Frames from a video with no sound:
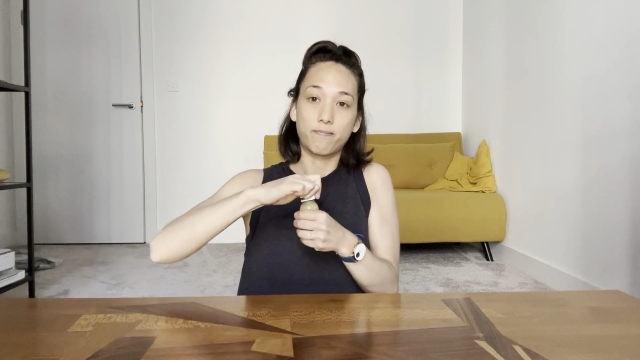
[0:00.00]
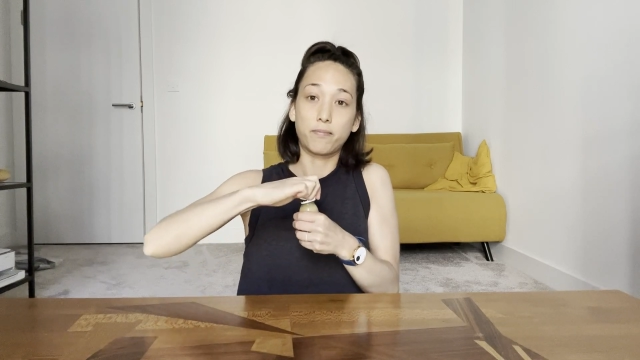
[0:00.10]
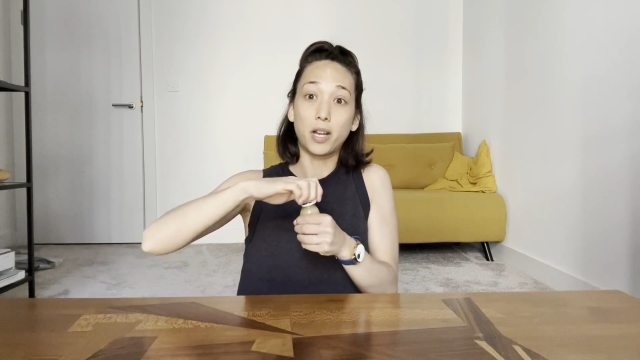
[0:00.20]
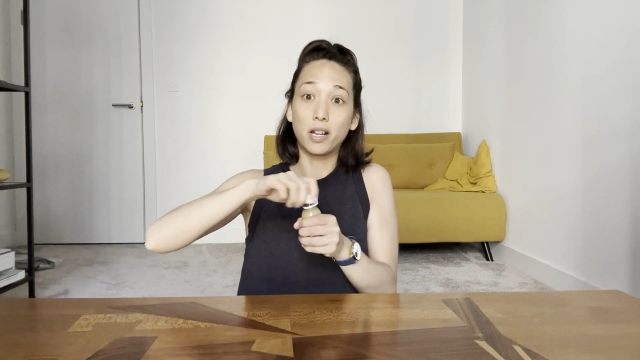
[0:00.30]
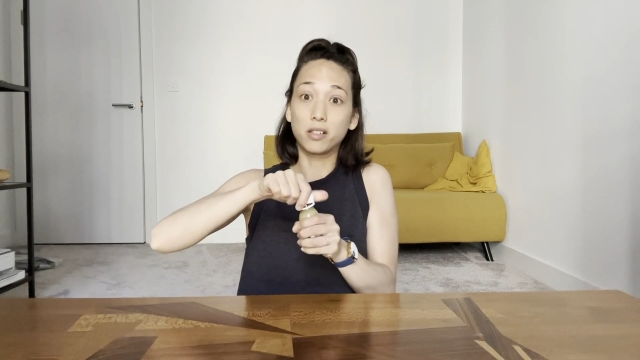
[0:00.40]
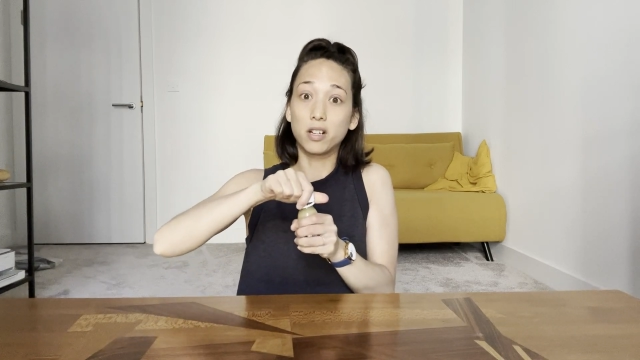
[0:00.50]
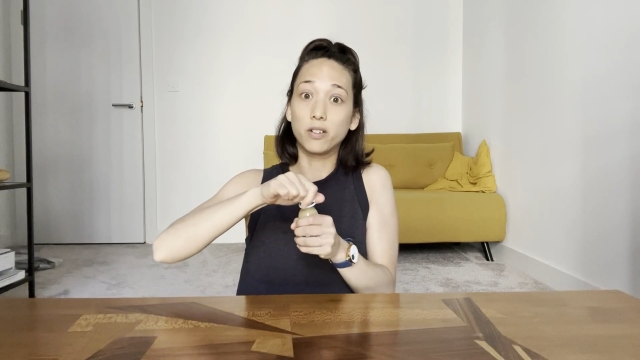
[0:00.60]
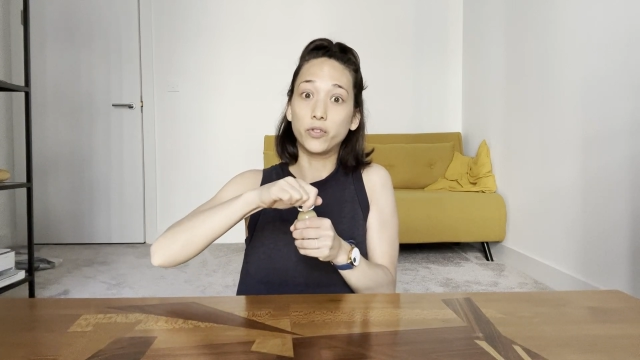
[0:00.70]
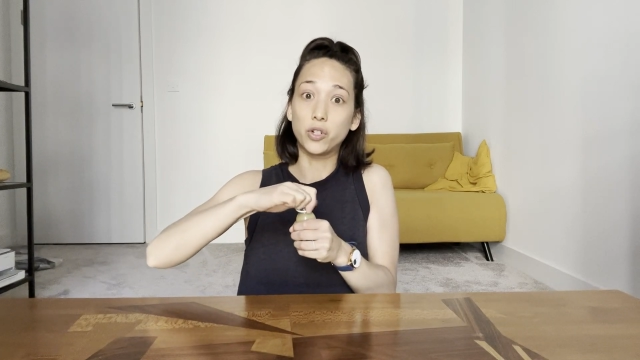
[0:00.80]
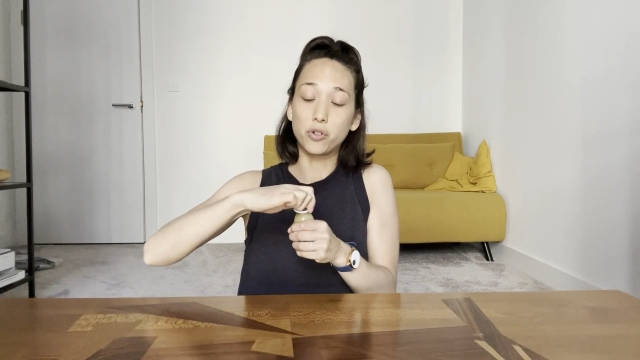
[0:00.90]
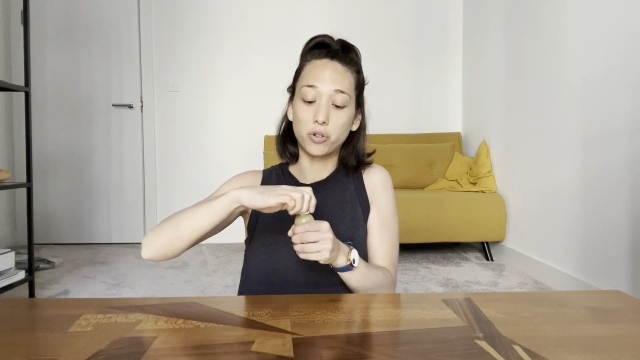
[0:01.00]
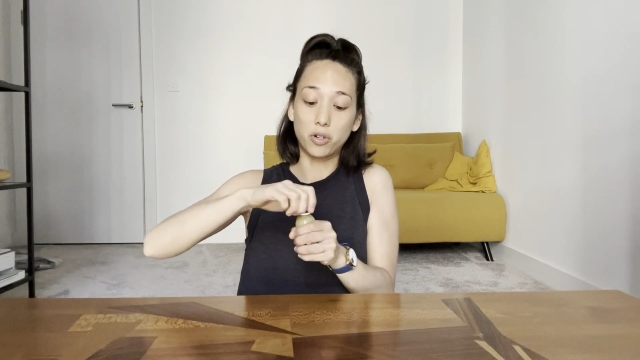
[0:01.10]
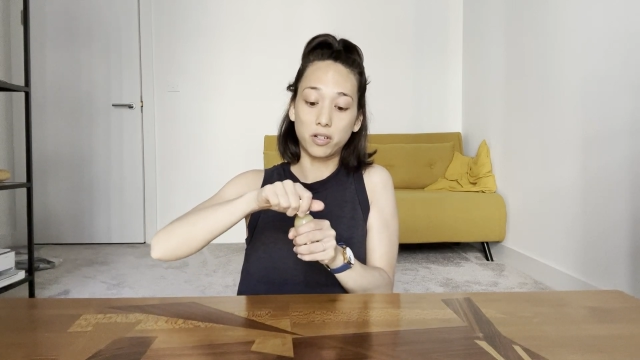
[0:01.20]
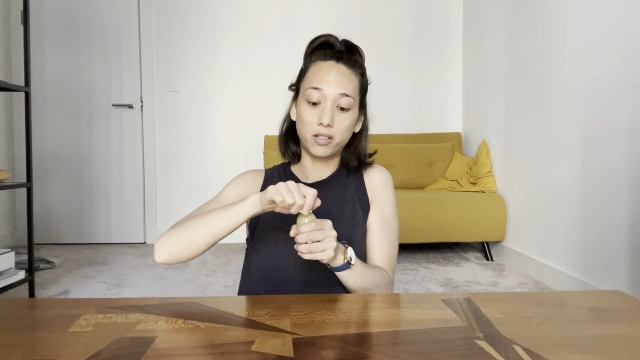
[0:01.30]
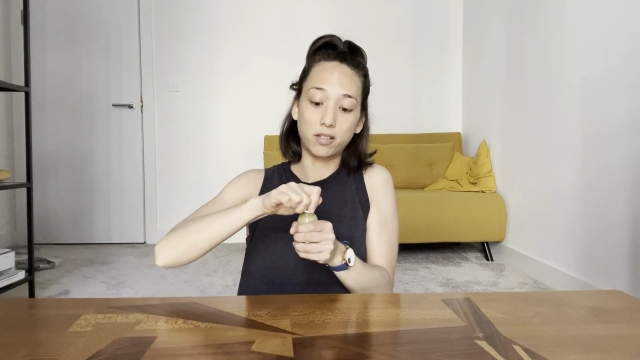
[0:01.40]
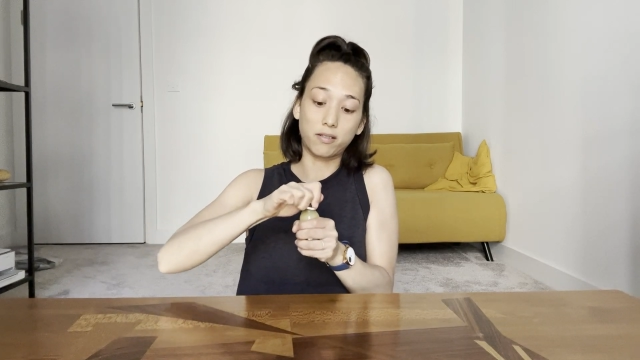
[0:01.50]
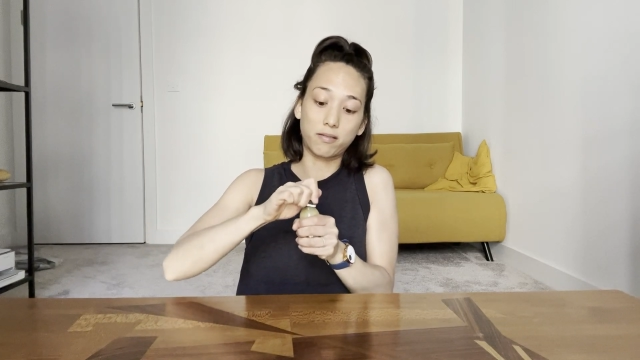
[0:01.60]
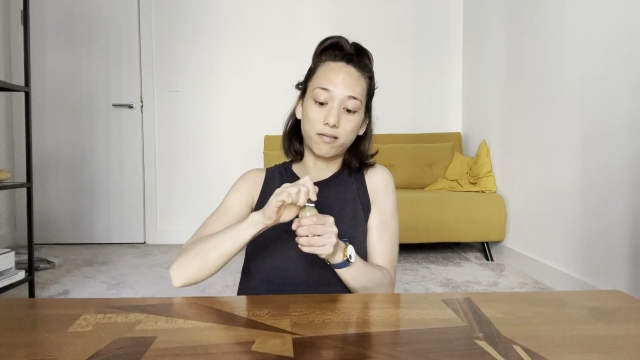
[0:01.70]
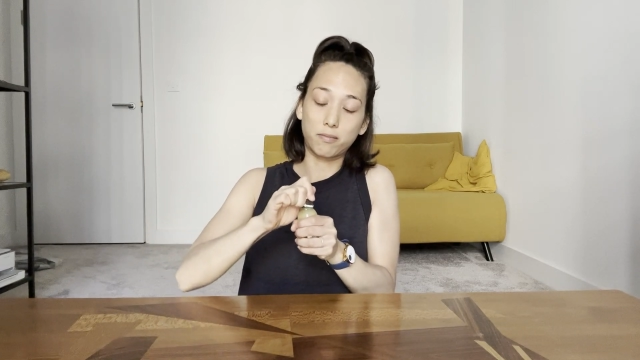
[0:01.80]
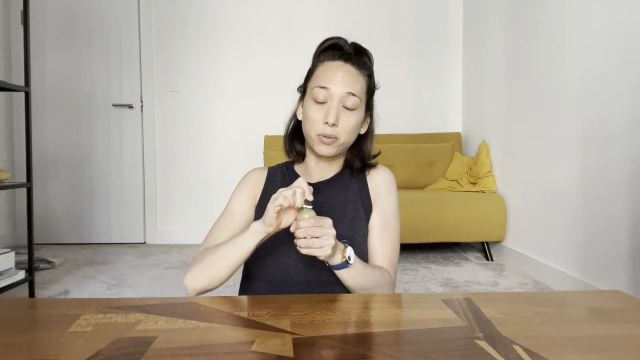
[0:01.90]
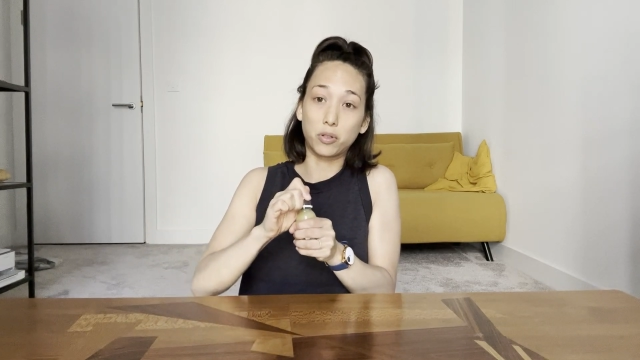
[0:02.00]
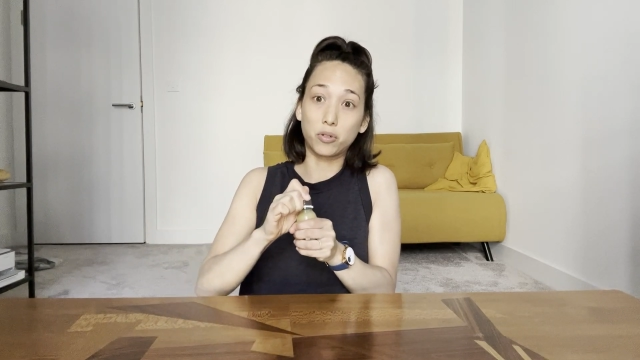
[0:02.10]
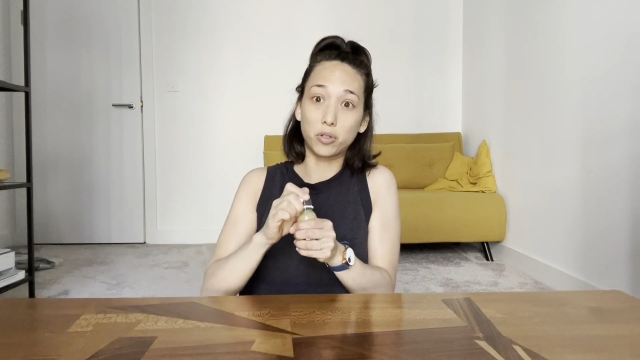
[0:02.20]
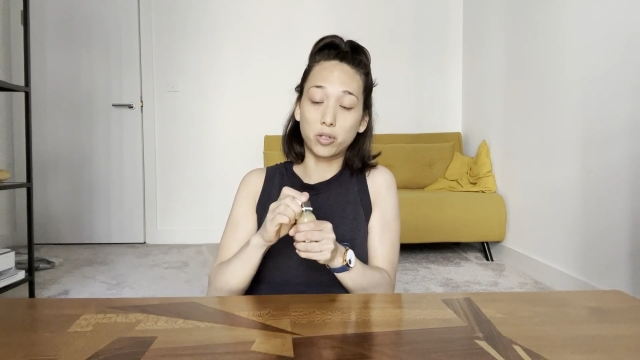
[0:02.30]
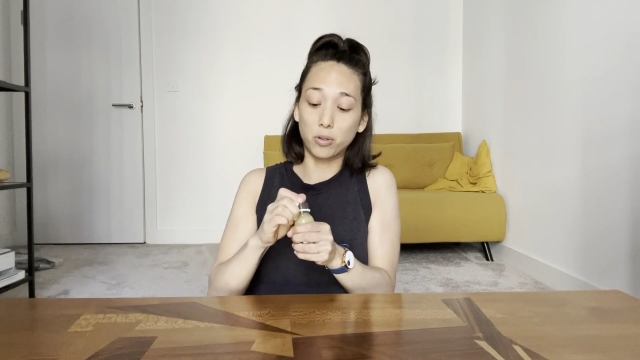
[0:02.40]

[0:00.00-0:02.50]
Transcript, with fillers: But I love ginger shots, but they're just so